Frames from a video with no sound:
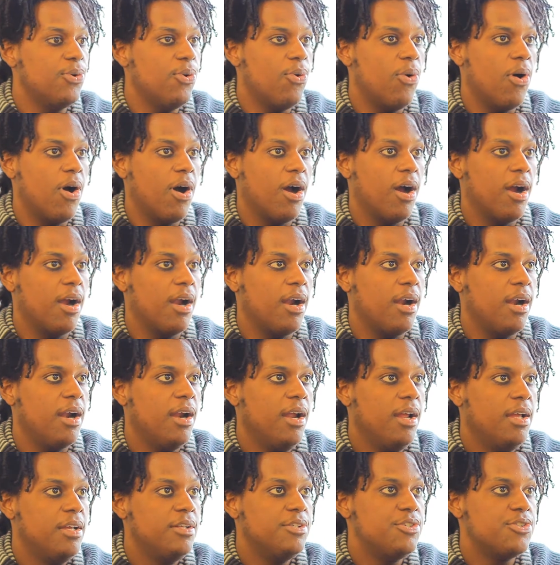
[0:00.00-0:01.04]
who are
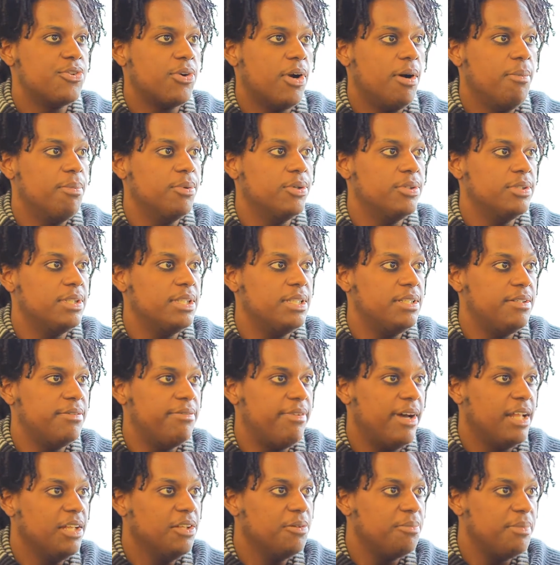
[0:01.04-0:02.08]
troubled in
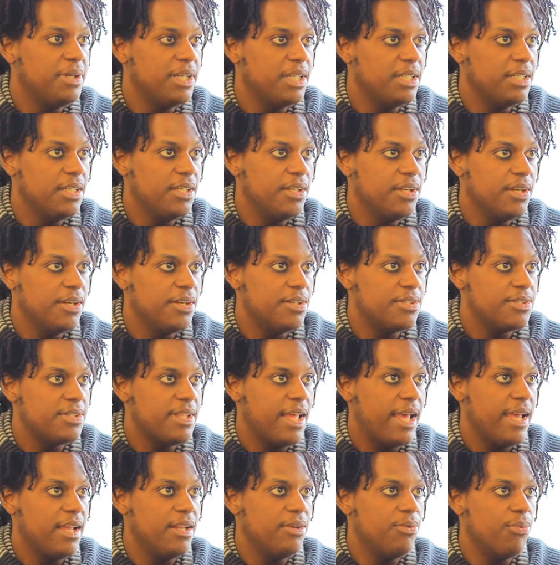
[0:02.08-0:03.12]
development years
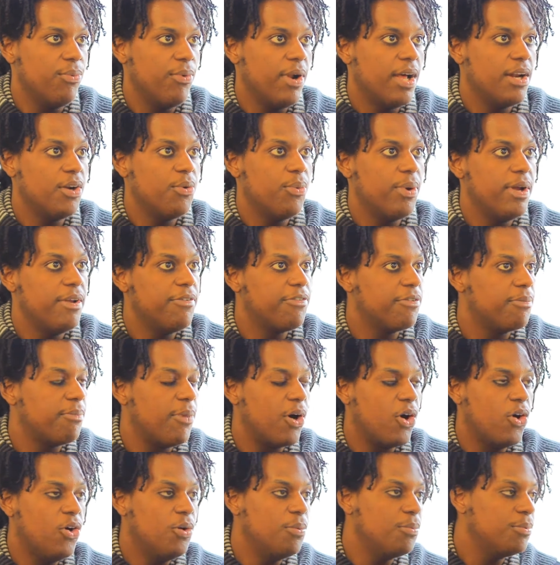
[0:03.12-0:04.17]
that run away from
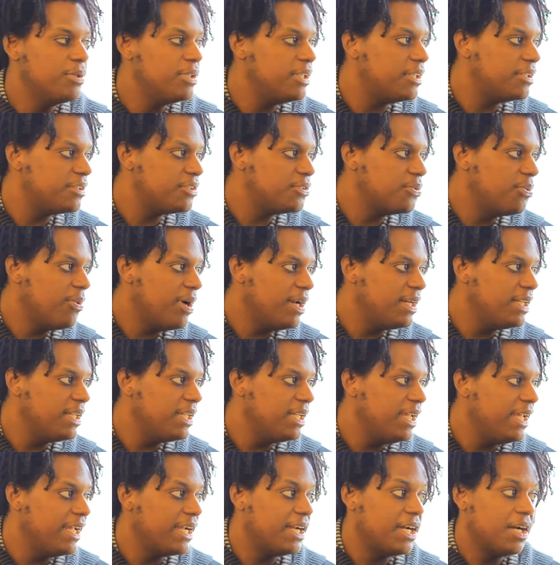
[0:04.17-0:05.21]
home when they're
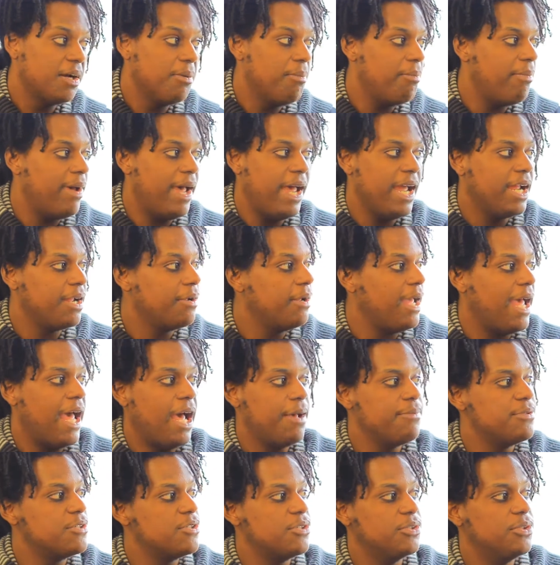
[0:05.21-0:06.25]
twenty and come back
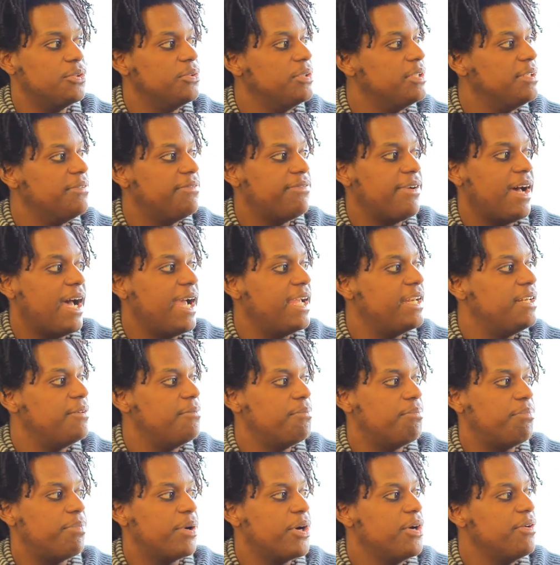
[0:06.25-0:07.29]
absolutely fine
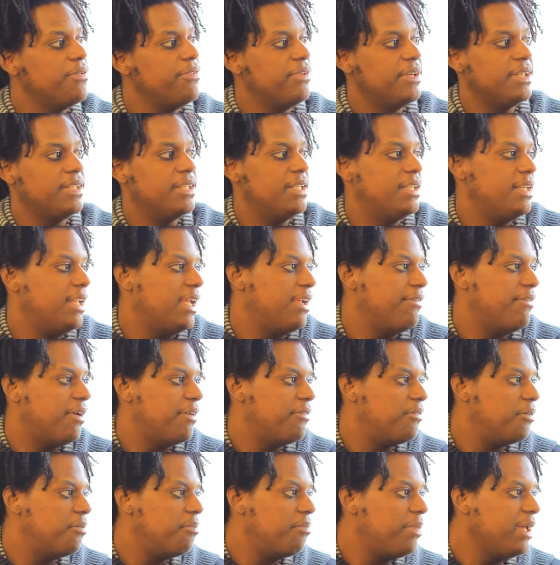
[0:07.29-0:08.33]
and perfect than they've
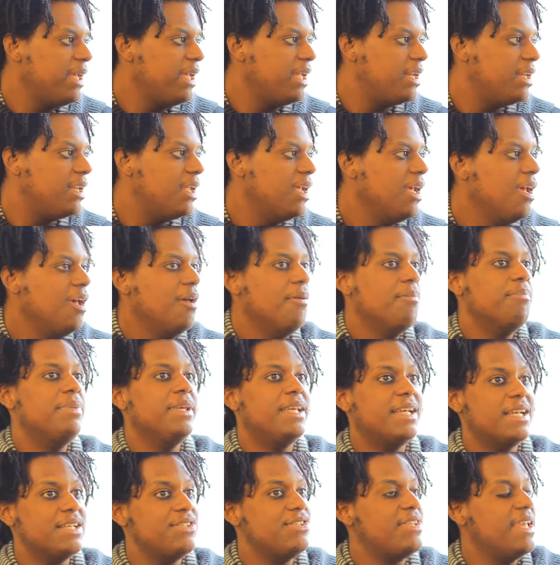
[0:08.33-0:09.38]
ever been mm-hmm.
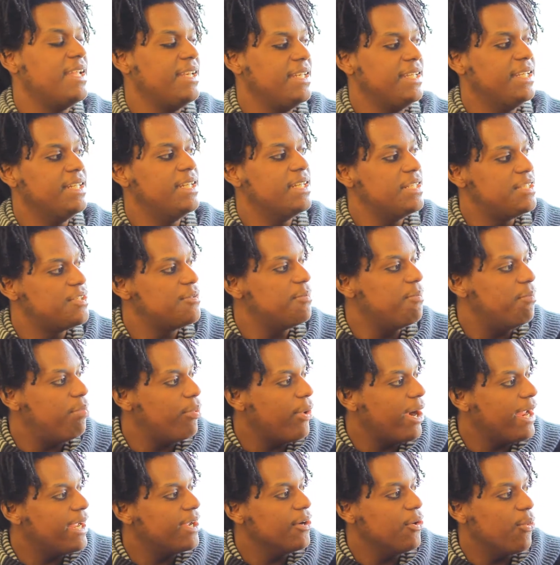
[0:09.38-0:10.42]
because they needed to
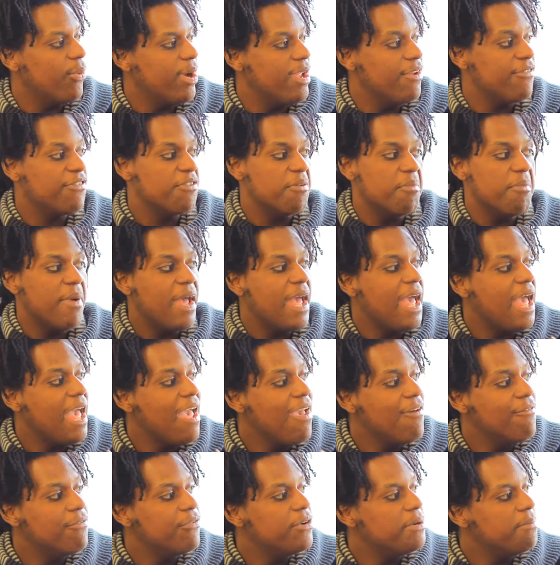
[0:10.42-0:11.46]
break away from
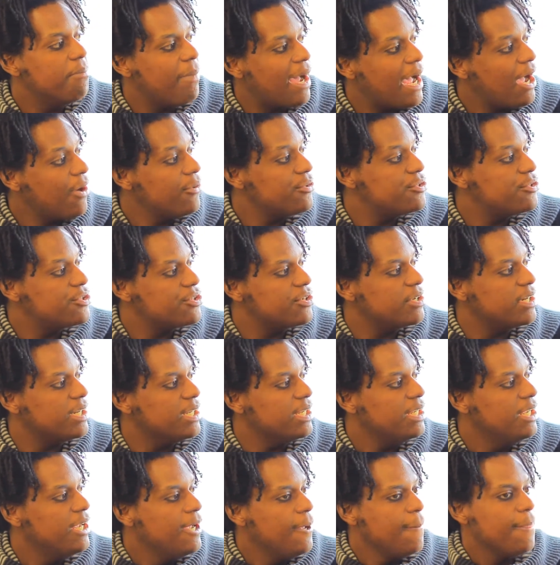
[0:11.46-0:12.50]
every
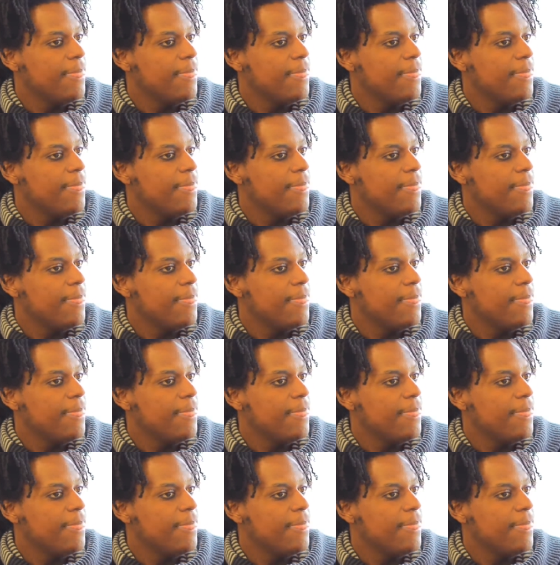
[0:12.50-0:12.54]
boundary